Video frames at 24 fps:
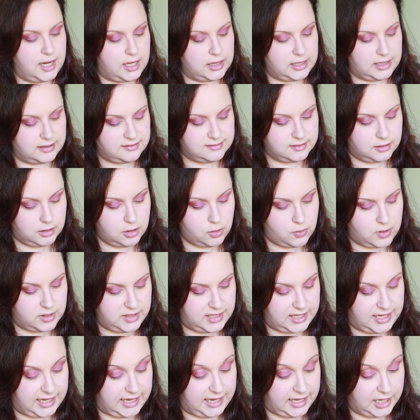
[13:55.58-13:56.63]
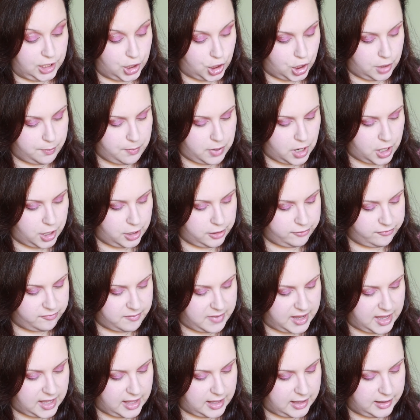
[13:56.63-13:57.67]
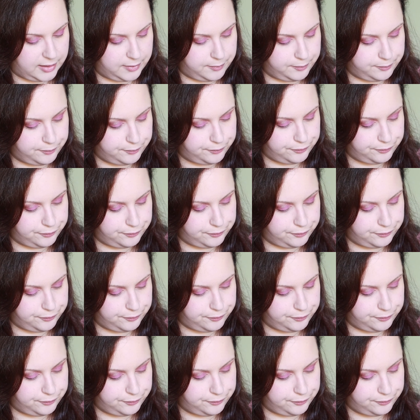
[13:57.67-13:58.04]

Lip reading: and that's going to go on the inner part of my eye.